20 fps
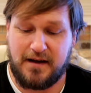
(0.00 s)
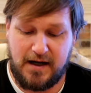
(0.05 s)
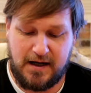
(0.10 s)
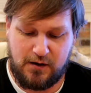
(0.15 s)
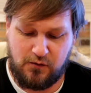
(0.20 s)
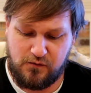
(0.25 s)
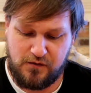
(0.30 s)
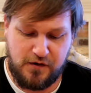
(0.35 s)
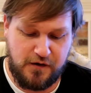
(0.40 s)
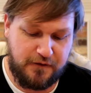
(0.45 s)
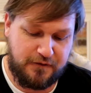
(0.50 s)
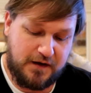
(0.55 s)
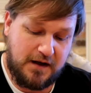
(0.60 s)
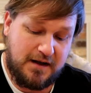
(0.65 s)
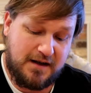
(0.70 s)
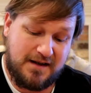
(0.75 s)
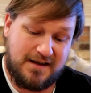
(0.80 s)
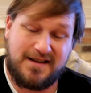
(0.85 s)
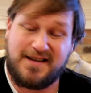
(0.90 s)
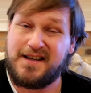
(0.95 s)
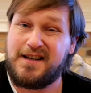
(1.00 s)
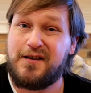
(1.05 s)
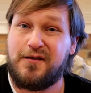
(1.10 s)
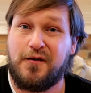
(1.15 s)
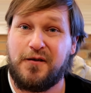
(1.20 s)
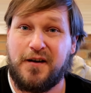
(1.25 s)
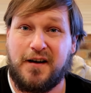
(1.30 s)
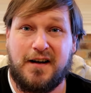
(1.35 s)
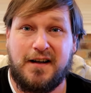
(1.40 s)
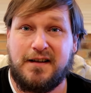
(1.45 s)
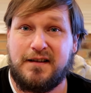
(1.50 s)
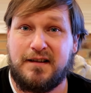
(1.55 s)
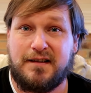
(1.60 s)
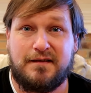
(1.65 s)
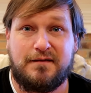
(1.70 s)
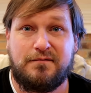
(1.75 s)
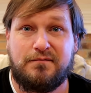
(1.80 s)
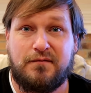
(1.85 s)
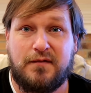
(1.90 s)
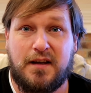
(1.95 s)
I don't know if they can see it or not.
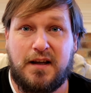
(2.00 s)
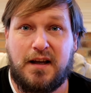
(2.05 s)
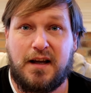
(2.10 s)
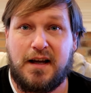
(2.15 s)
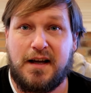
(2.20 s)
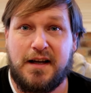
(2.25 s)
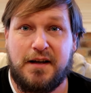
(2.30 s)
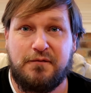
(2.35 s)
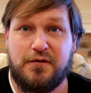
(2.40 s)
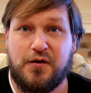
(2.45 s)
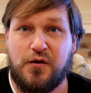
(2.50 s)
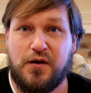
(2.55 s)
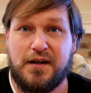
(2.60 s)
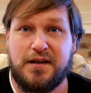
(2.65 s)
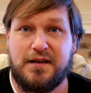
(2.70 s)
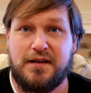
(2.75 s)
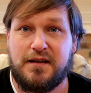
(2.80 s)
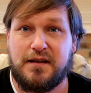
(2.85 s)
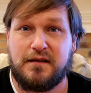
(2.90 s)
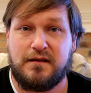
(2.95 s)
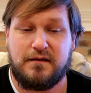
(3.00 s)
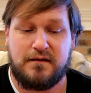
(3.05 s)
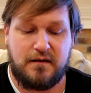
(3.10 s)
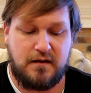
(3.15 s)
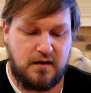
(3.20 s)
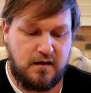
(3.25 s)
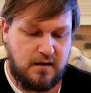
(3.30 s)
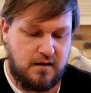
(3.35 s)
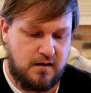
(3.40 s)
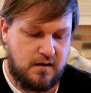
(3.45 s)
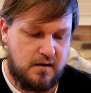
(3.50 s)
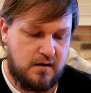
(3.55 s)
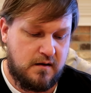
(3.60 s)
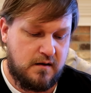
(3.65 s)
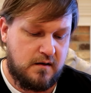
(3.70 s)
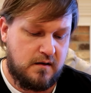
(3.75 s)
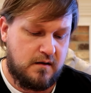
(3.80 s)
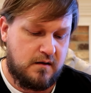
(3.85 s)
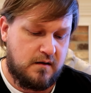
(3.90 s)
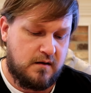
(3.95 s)
I have no idea.
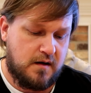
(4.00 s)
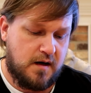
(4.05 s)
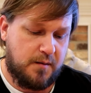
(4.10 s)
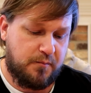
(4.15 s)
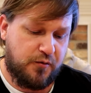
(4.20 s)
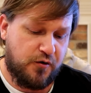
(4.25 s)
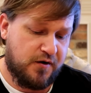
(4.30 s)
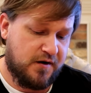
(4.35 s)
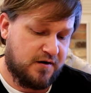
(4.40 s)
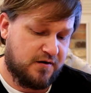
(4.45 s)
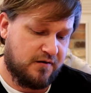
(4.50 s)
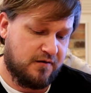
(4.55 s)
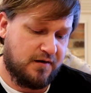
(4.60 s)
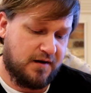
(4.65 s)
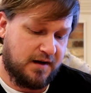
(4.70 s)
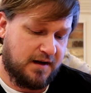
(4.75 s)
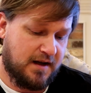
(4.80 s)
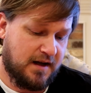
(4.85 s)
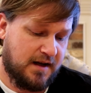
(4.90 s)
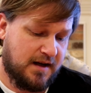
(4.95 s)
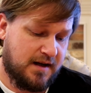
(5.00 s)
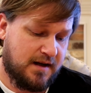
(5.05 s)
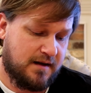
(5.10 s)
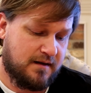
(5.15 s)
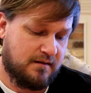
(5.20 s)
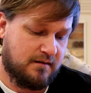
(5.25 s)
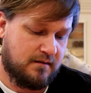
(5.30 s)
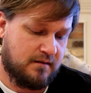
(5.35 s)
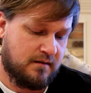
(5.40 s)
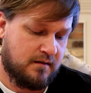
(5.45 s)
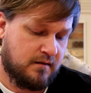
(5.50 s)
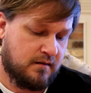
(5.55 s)
I'm pretty sure they can.